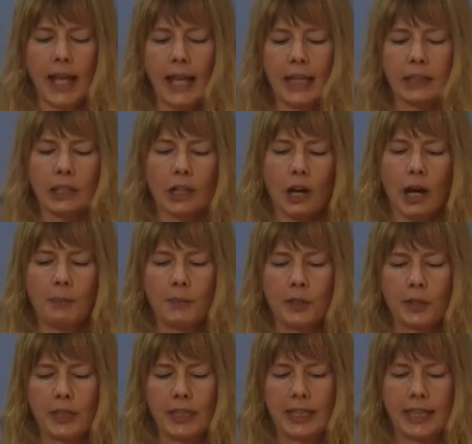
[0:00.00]

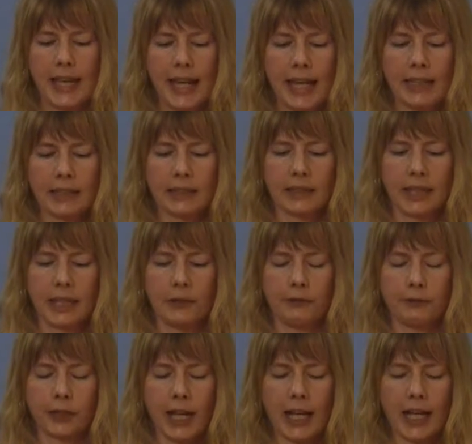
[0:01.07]
Helicopter in the canyon like a
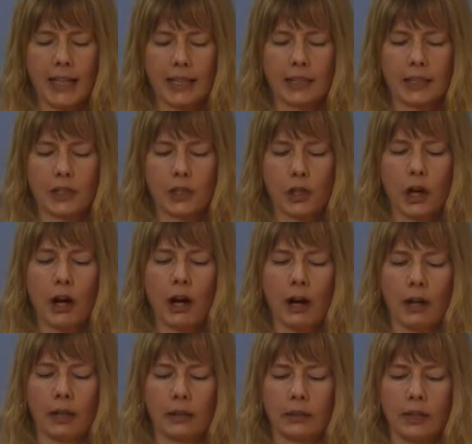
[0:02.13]
fly in a
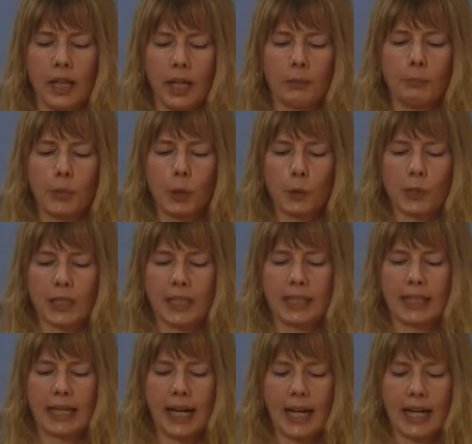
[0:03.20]
jar, a mote in
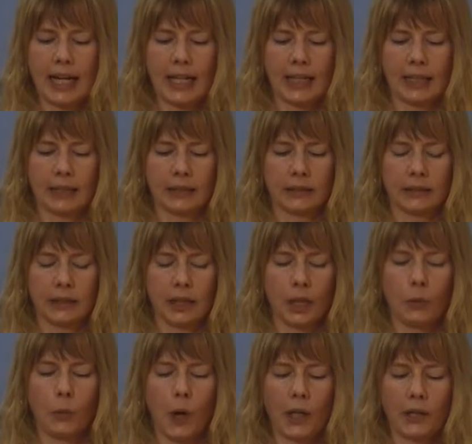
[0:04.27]
the eye,
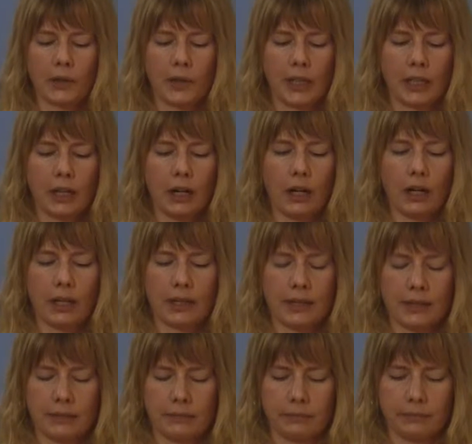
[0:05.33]
a wandering
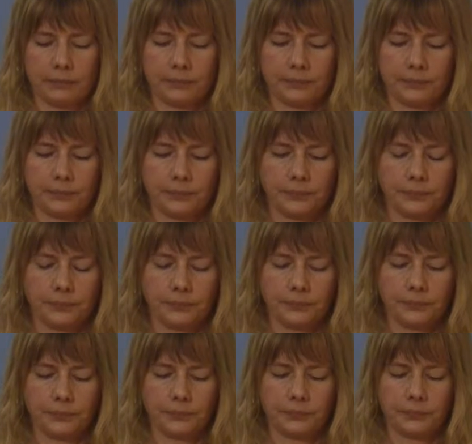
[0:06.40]
cause.
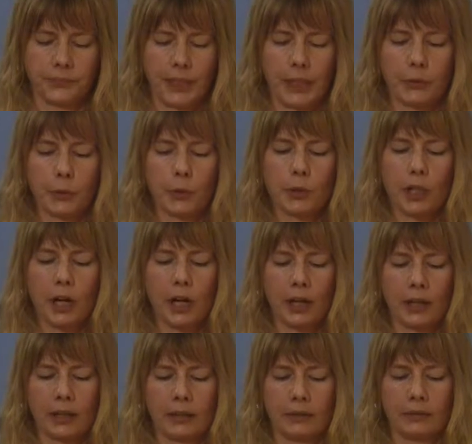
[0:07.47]
It grew
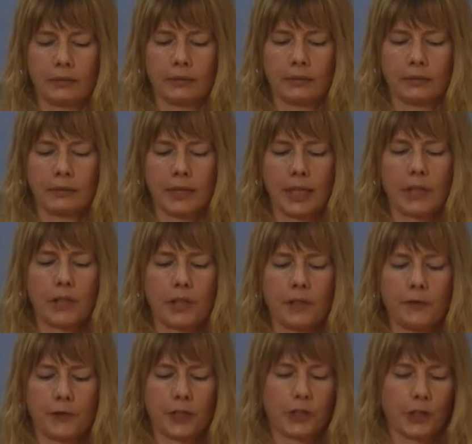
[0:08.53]
dark, a
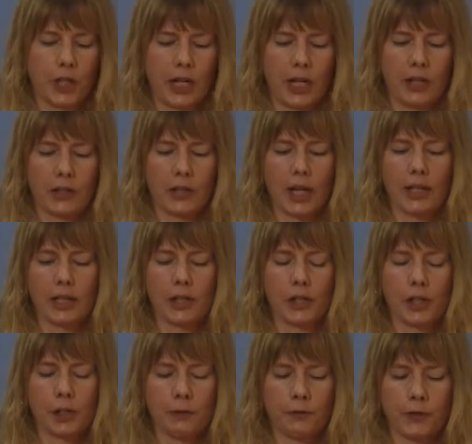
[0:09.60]
shift change and a
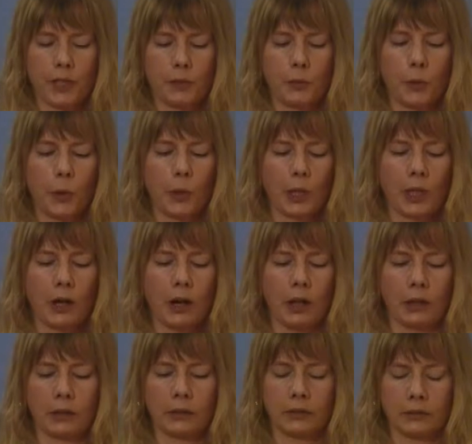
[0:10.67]
shift in
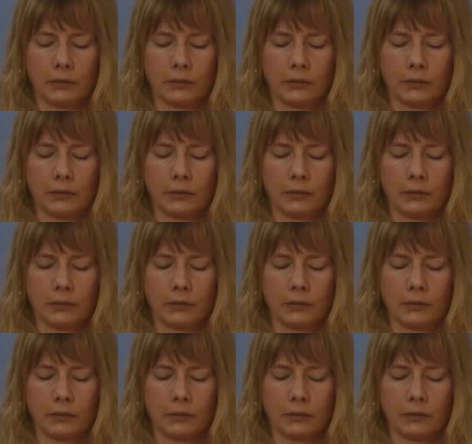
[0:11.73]
protocol.